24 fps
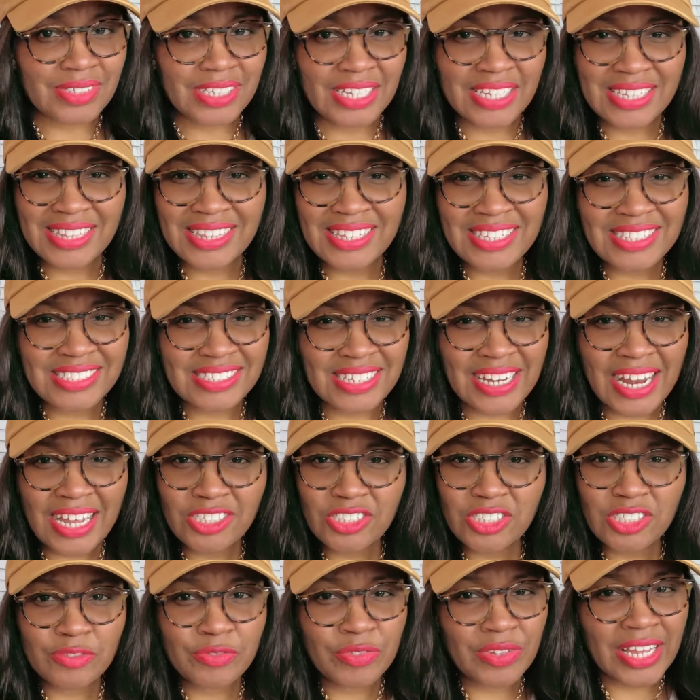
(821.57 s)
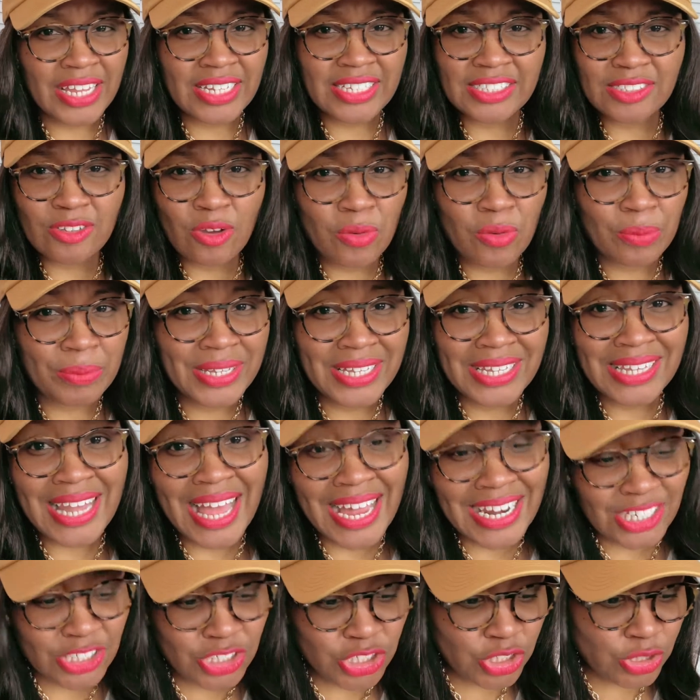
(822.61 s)
listen, I just feel like it's going to be a lot
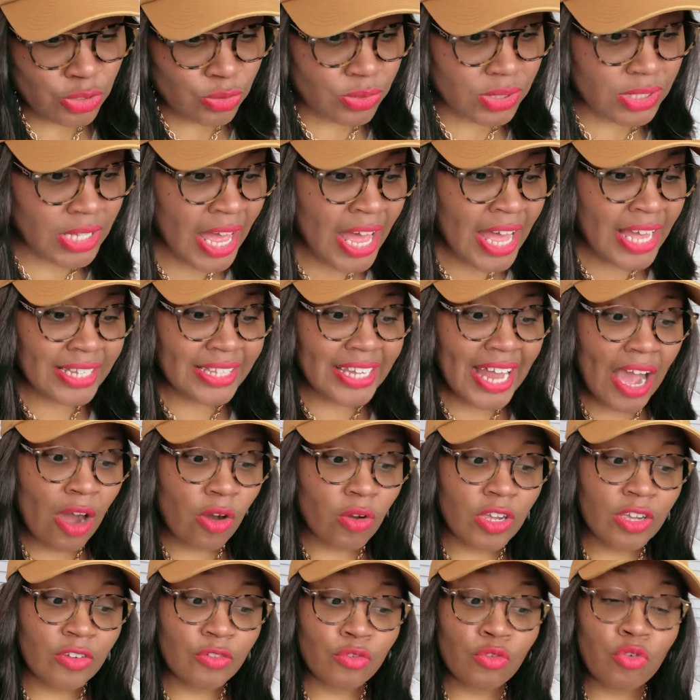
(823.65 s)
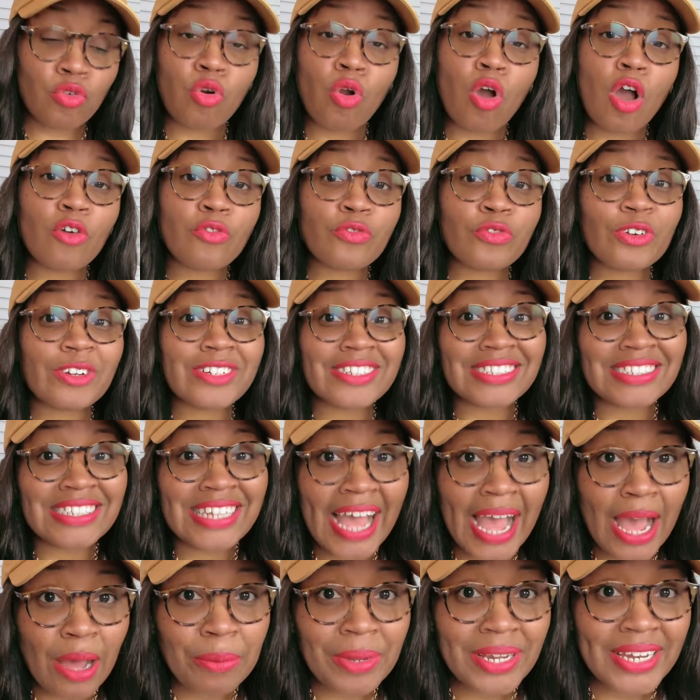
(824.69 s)
of juice. Now, if Crawford
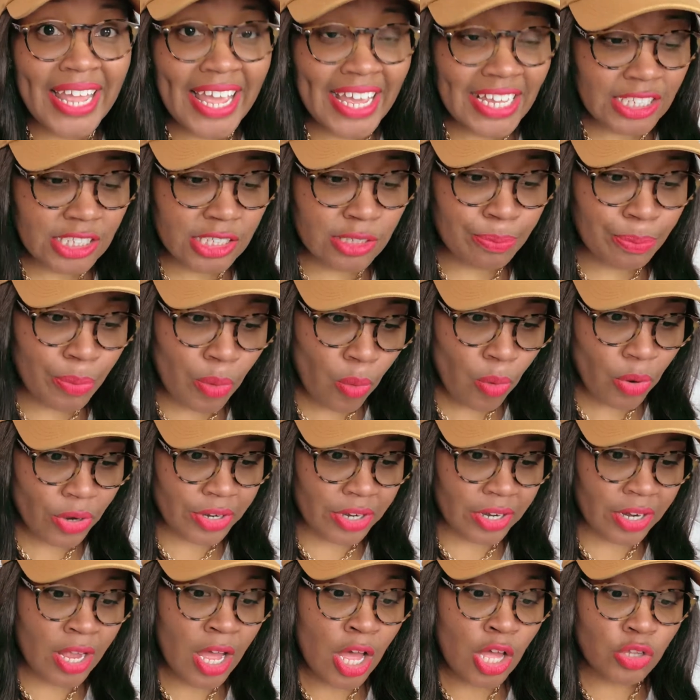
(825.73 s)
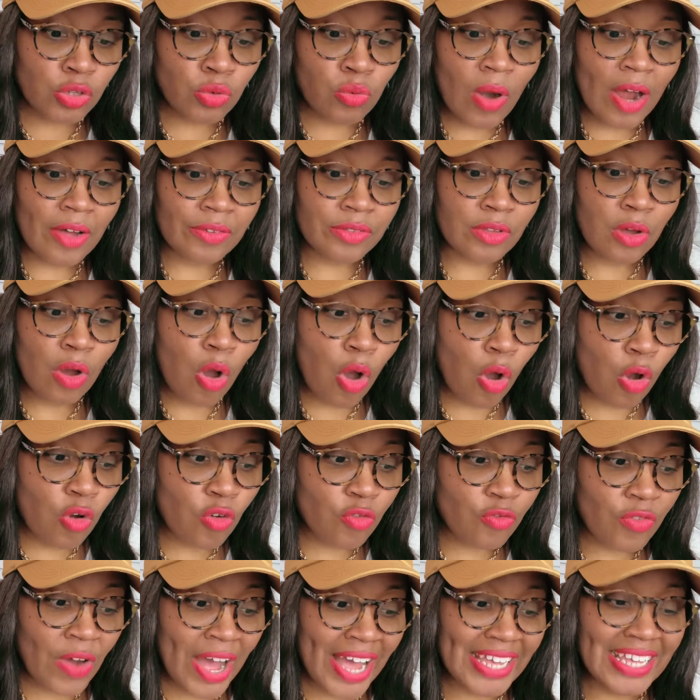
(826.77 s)
dominates Porter throughout the whole
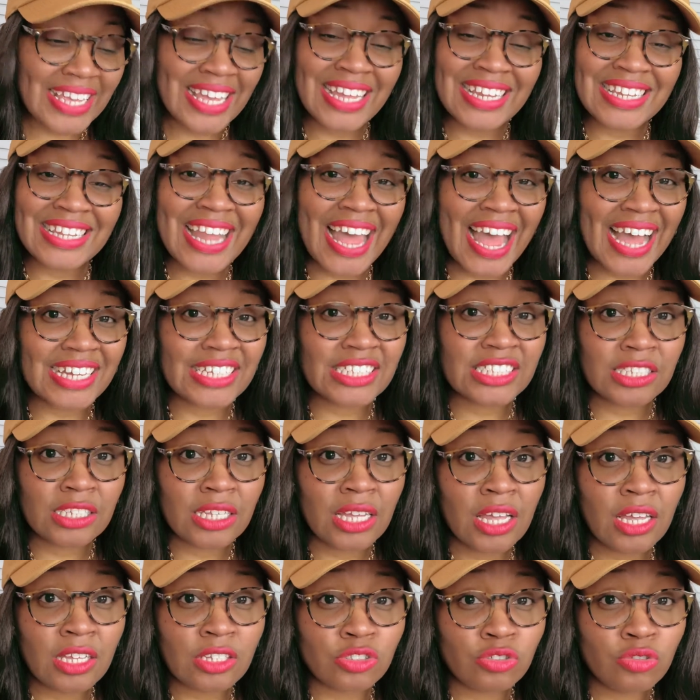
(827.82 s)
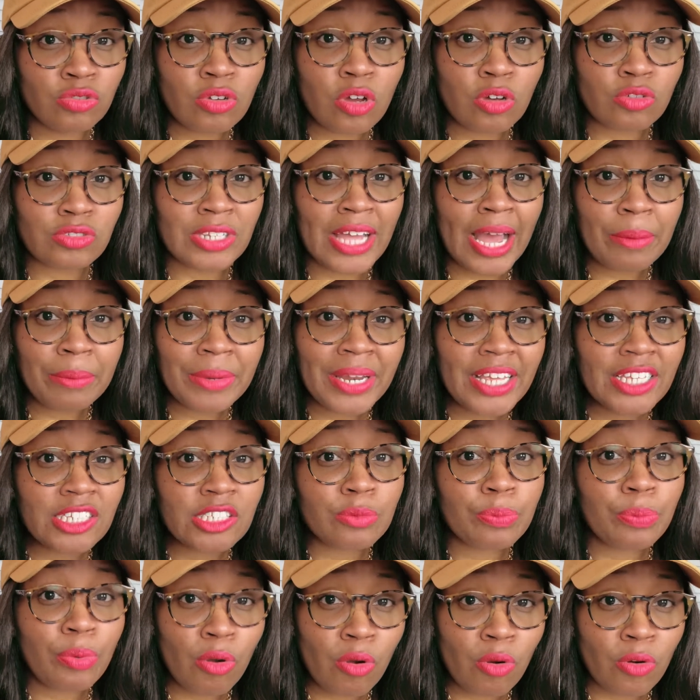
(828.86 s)
fight and dominates
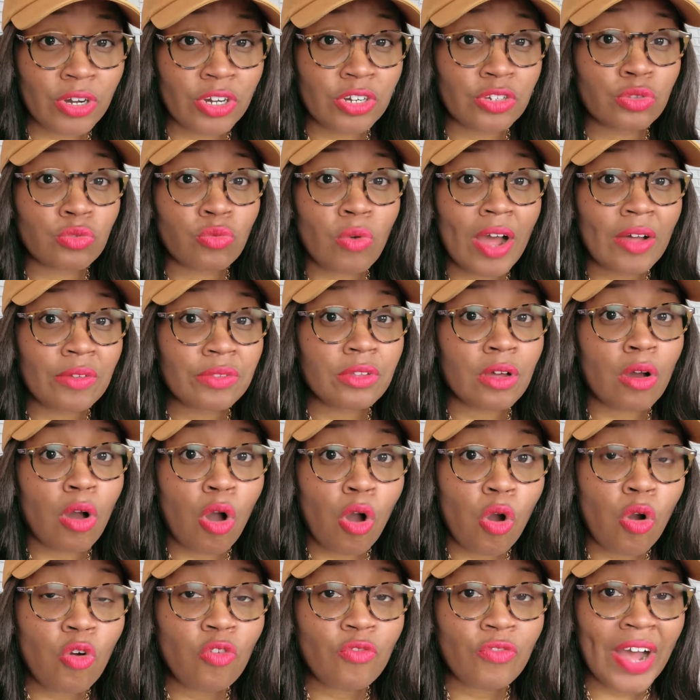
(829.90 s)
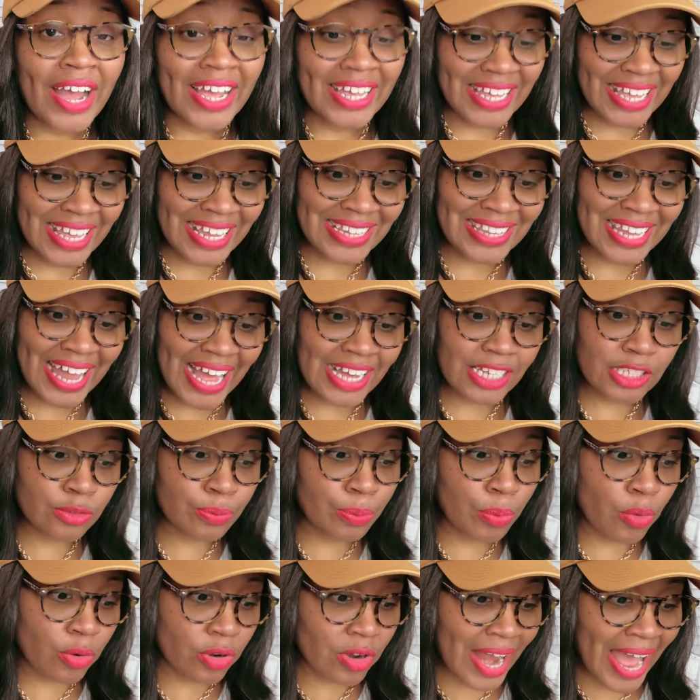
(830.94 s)
Porter throughout the whole fight and knocks
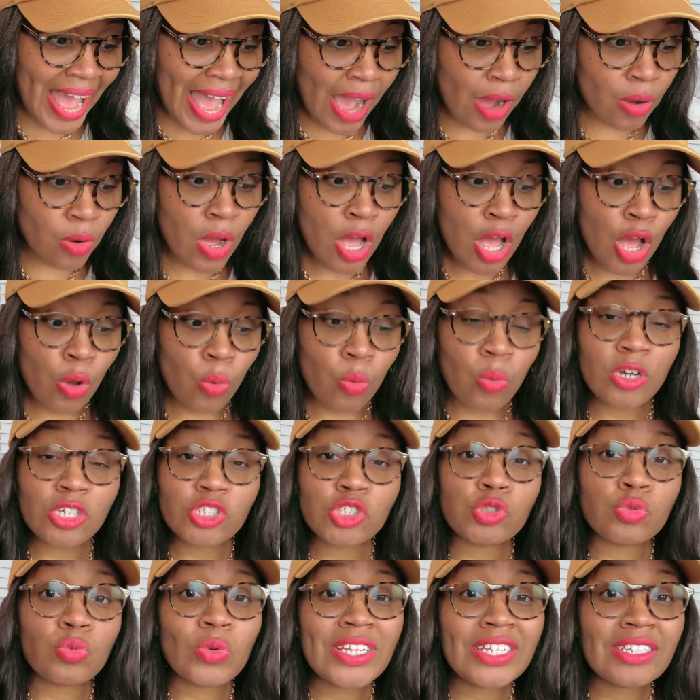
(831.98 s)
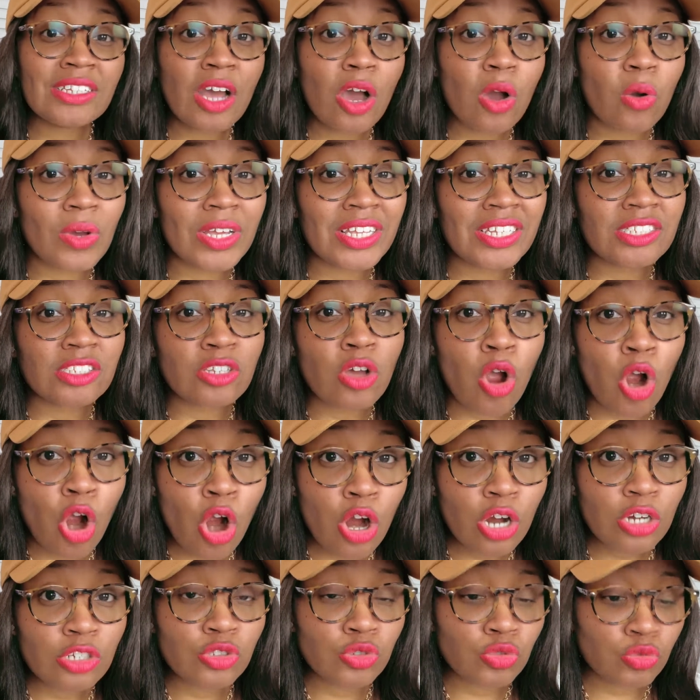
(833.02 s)
Porter out, which we know it's
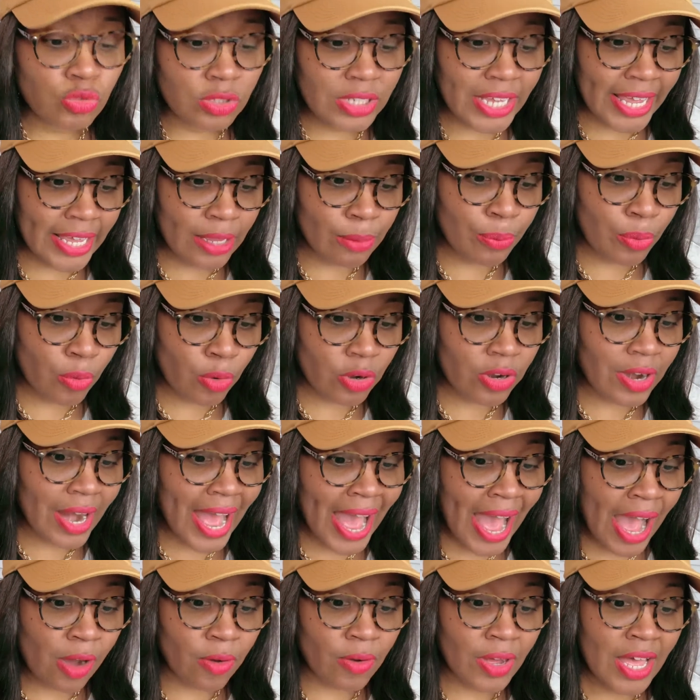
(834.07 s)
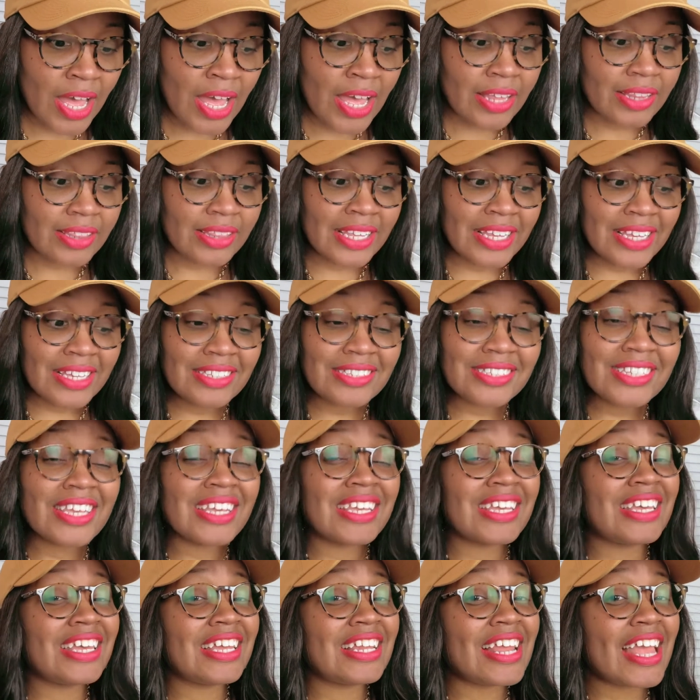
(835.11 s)
hard to take Porter out, things can
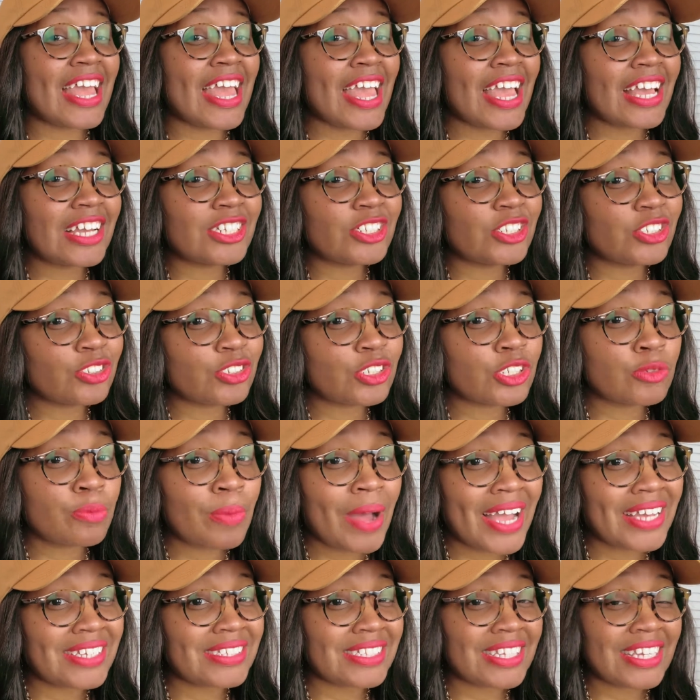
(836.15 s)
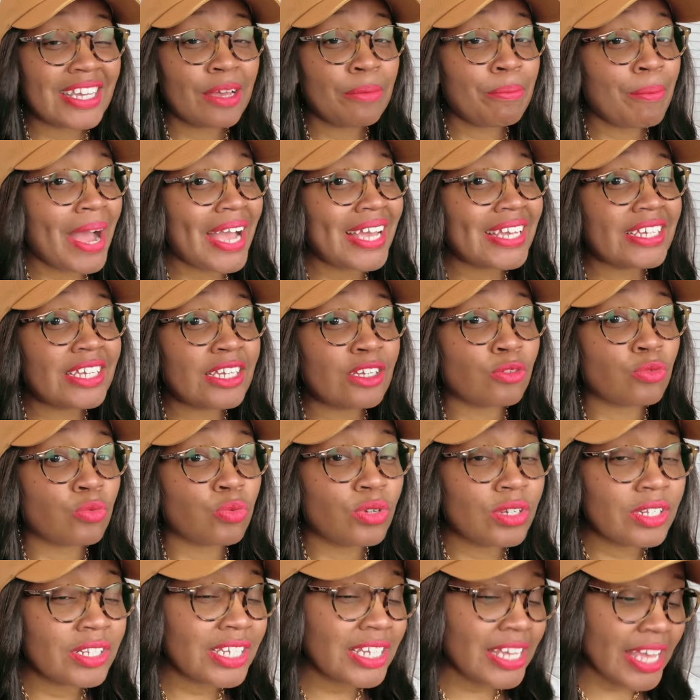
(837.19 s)
get extra spicy. It might get
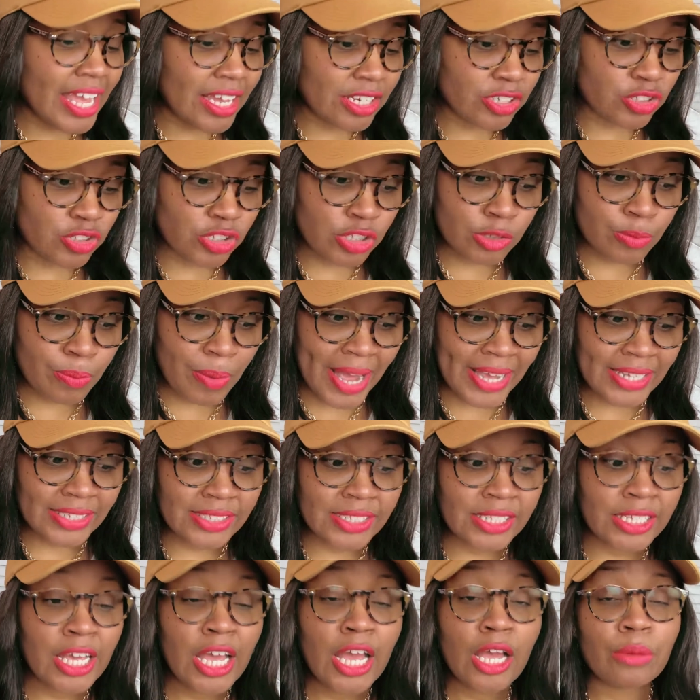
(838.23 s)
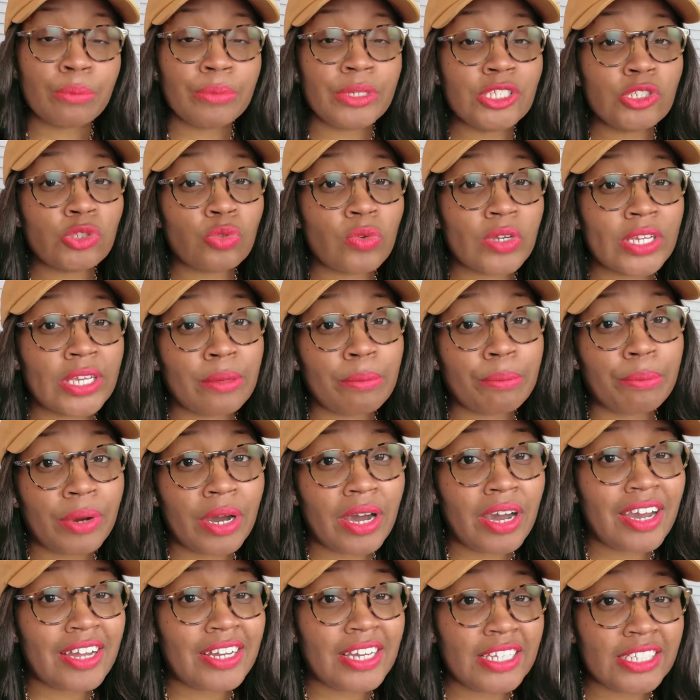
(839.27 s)
really extra spicy between
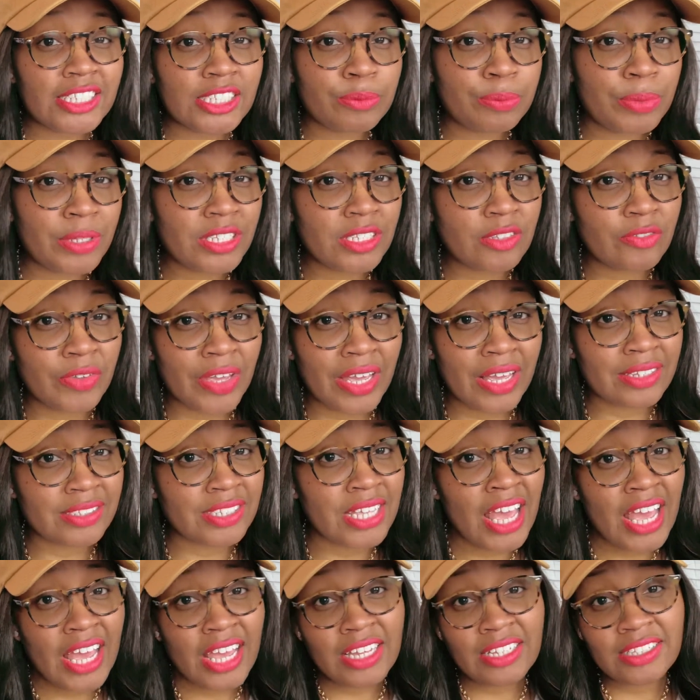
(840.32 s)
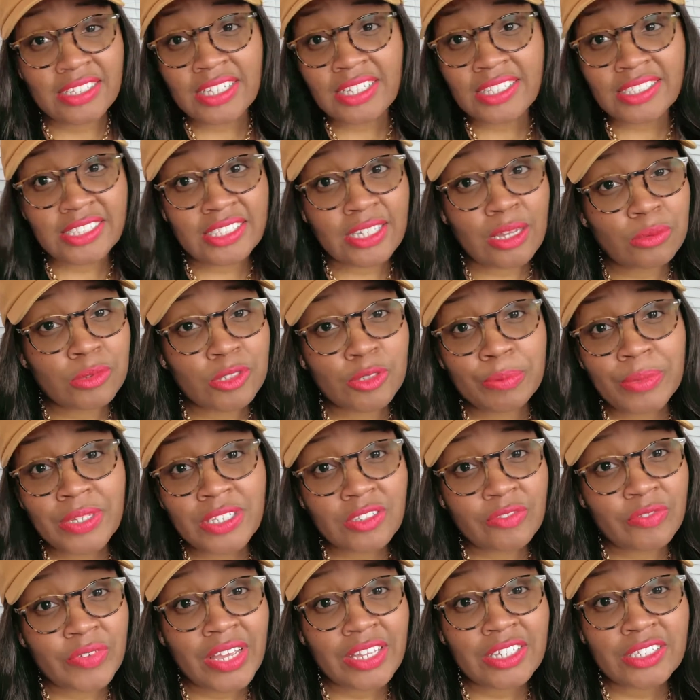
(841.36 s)
Bud and Spence fans. And then some Spence
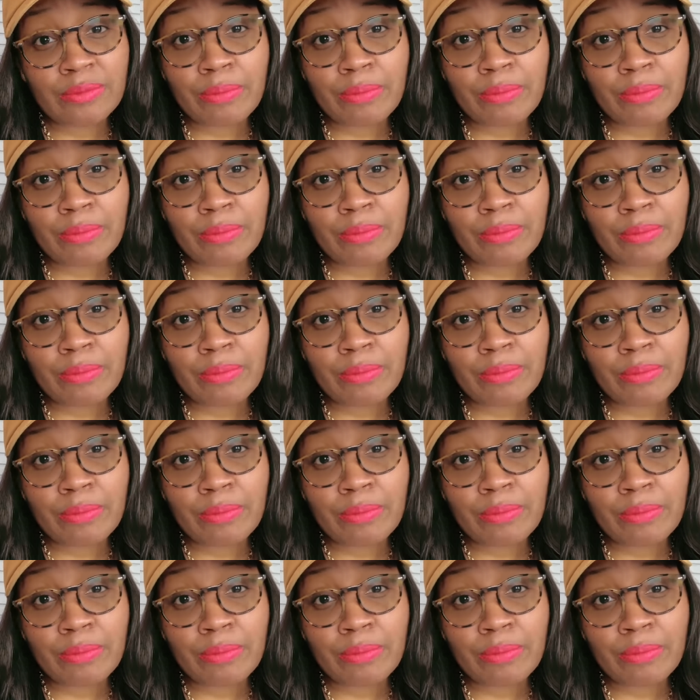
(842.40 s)
fans